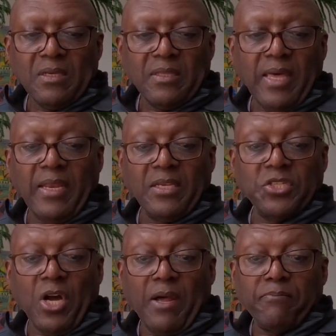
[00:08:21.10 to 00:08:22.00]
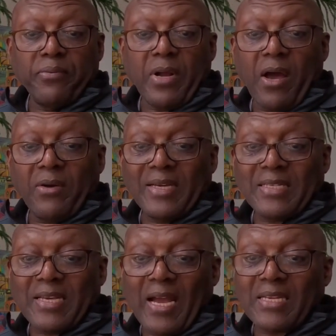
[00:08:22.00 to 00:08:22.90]
Then John Brown
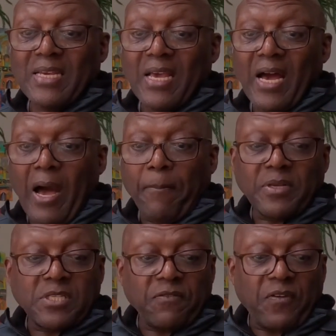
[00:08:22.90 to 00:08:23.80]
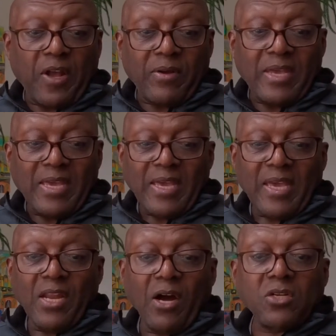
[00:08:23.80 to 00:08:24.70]
attacked Upper's Ferry
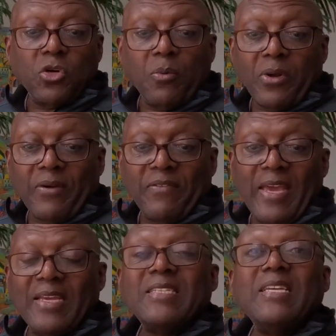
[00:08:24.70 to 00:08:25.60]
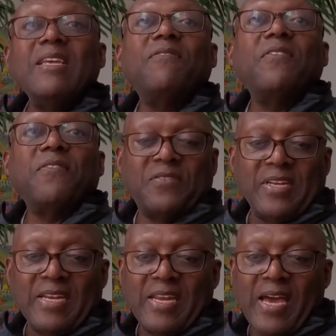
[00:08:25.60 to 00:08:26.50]
in October of
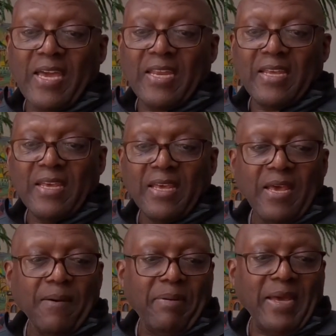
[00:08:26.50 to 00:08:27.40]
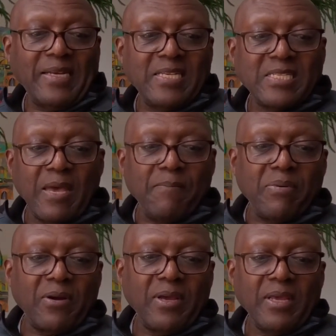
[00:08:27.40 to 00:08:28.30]
1859. By
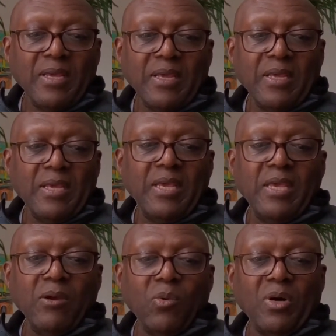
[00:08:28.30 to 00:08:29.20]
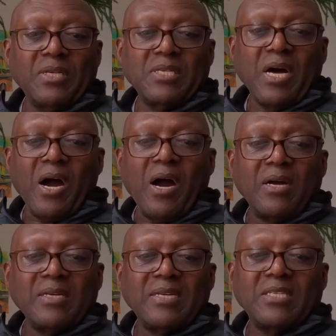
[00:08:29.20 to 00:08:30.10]
December, he was
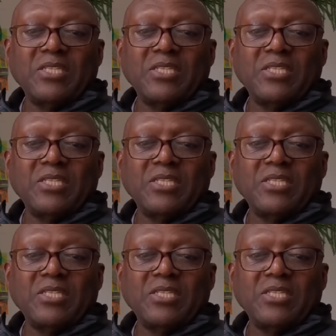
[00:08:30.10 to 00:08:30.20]
hung at